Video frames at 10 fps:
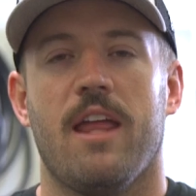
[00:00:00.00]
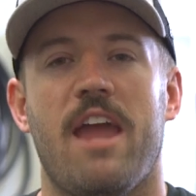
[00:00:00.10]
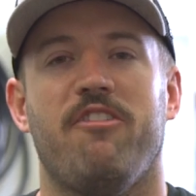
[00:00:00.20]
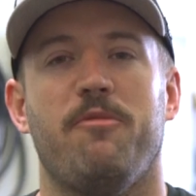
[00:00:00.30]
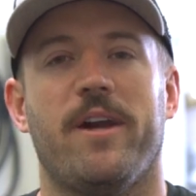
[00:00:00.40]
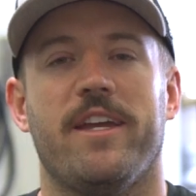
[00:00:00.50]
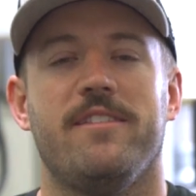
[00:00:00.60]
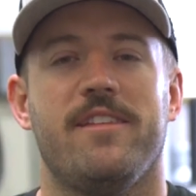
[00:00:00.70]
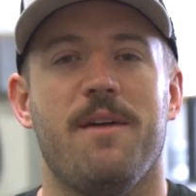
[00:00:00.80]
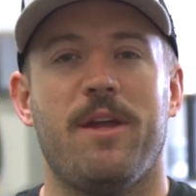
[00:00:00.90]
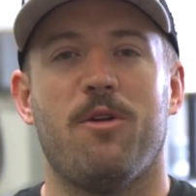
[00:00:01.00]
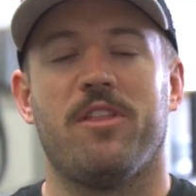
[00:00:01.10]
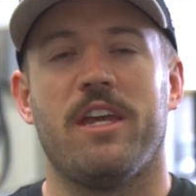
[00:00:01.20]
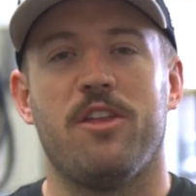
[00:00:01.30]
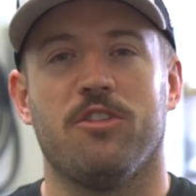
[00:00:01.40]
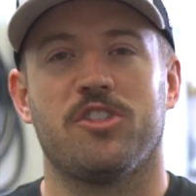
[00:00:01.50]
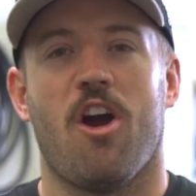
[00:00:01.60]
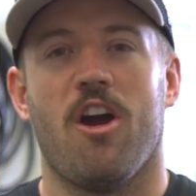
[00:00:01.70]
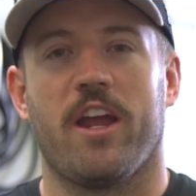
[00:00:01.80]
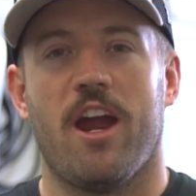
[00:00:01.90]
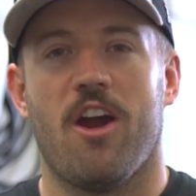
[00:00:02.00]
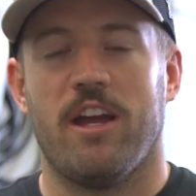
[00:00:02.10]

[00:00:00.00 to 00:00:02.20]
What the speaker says: Hey everybody, Tim here with Ethos Car Care,